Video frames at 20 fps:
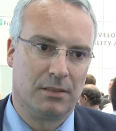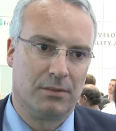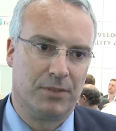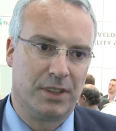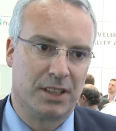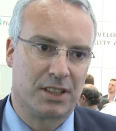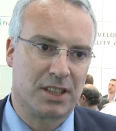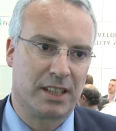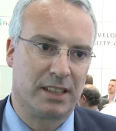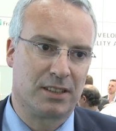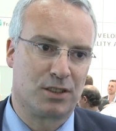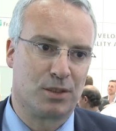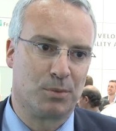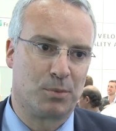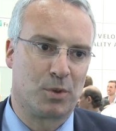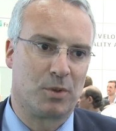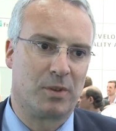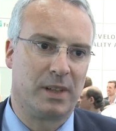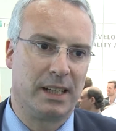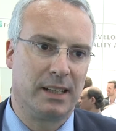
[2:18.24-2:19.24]
which has to
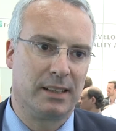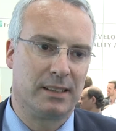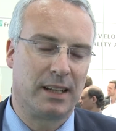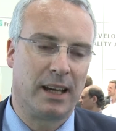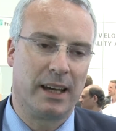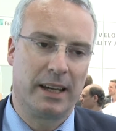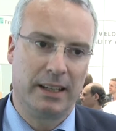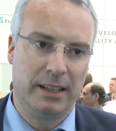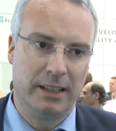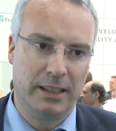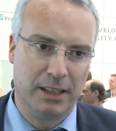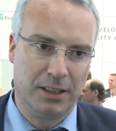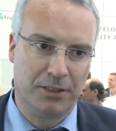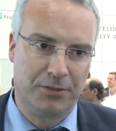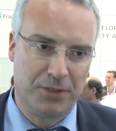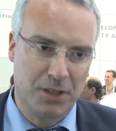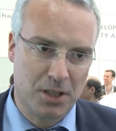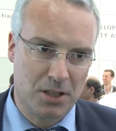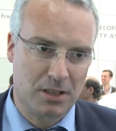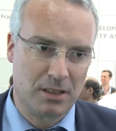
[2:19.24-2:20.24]
provide highly
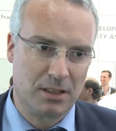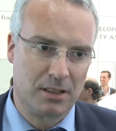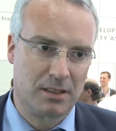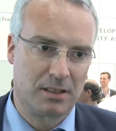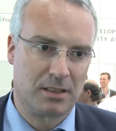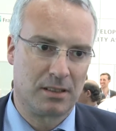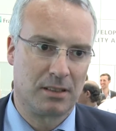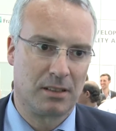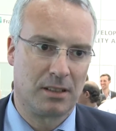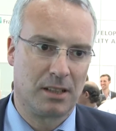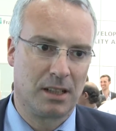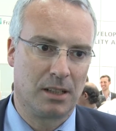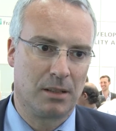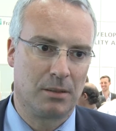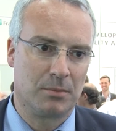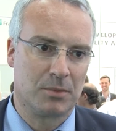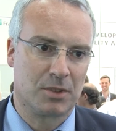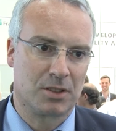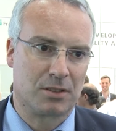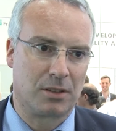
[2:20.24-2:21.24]
efficient
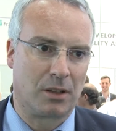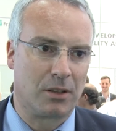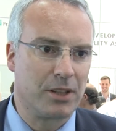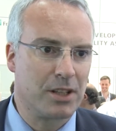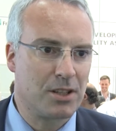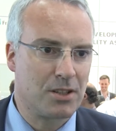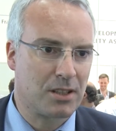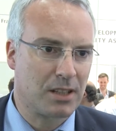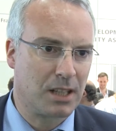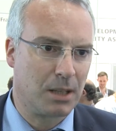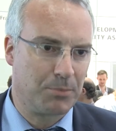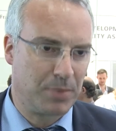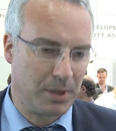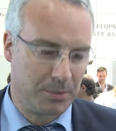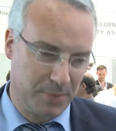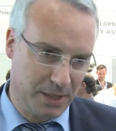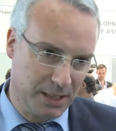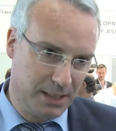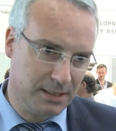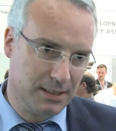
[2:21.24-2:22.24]
um, storage
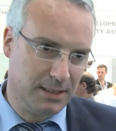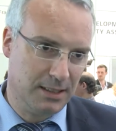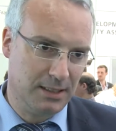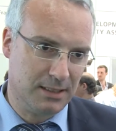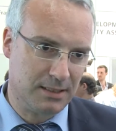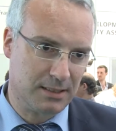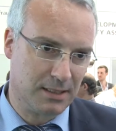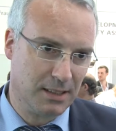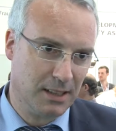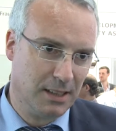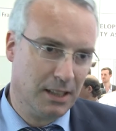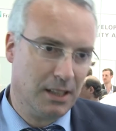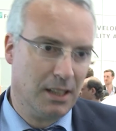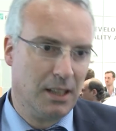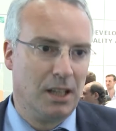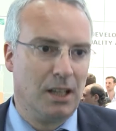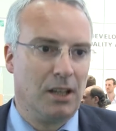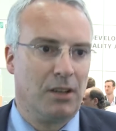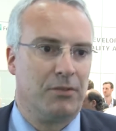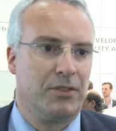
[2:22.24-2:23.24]
capabilities,
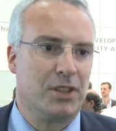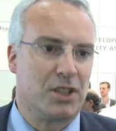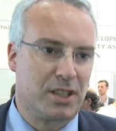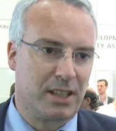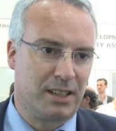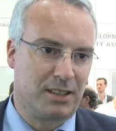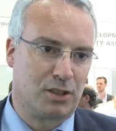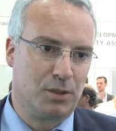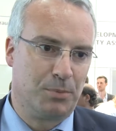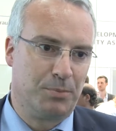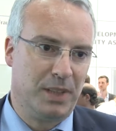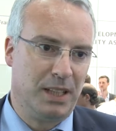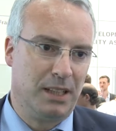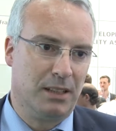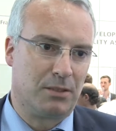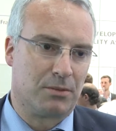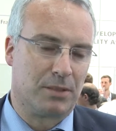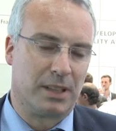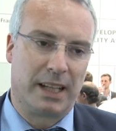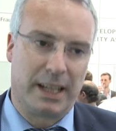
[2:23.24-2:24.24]
which has to
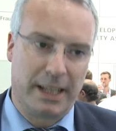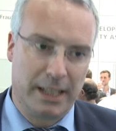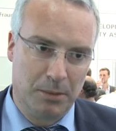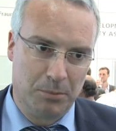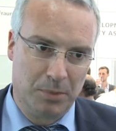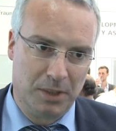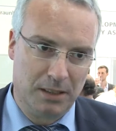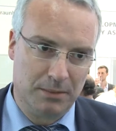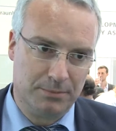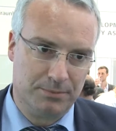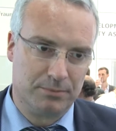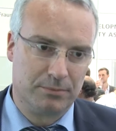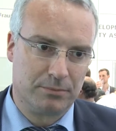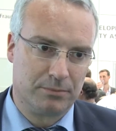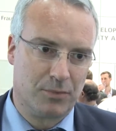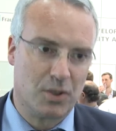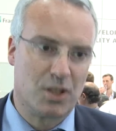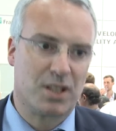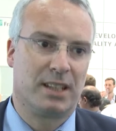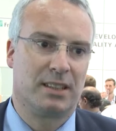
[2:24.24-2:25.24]
be reliable,
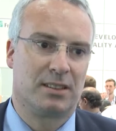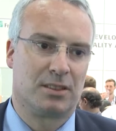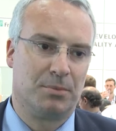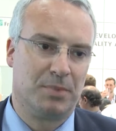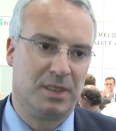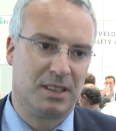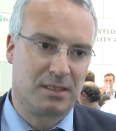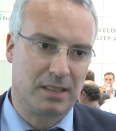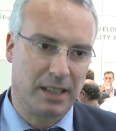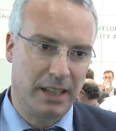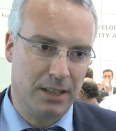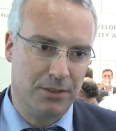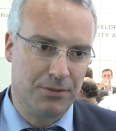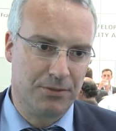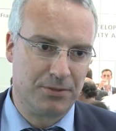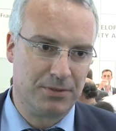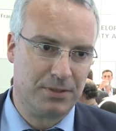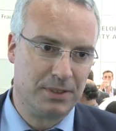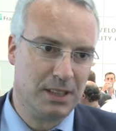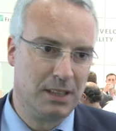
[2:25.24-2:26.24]
which has to be safe,
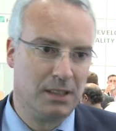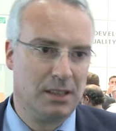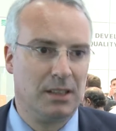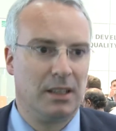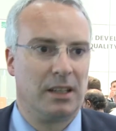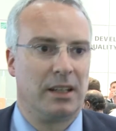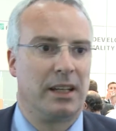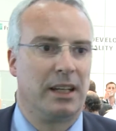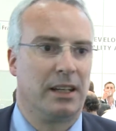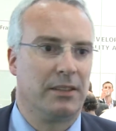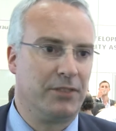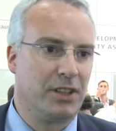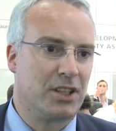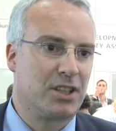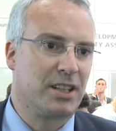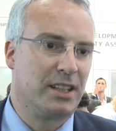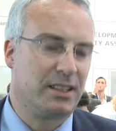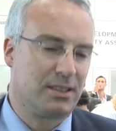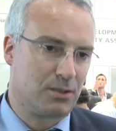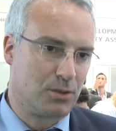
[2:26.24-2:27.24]
and
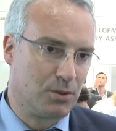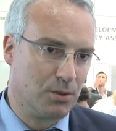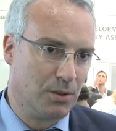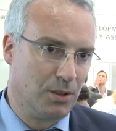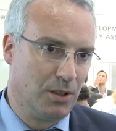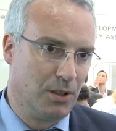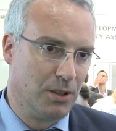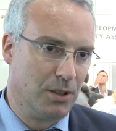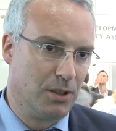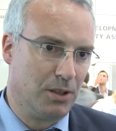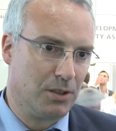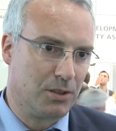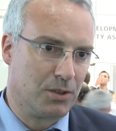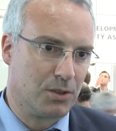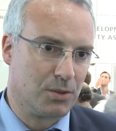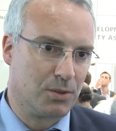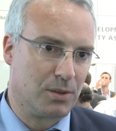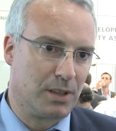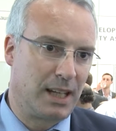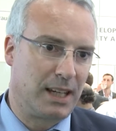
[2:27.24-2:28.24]
which has to,
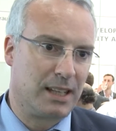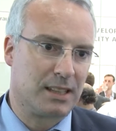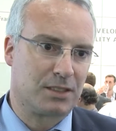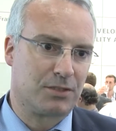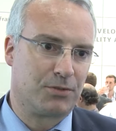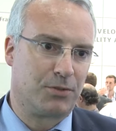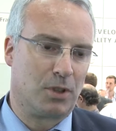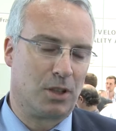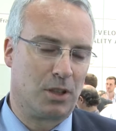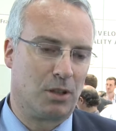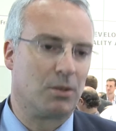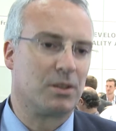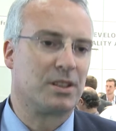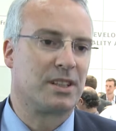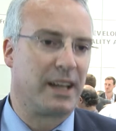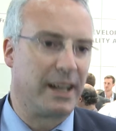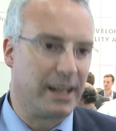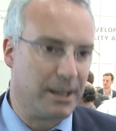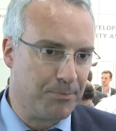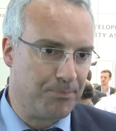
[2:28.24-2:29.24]
uh, to last for a long
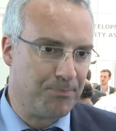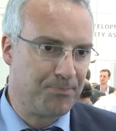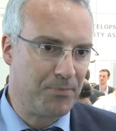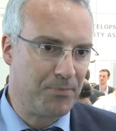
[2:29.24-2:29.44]
time.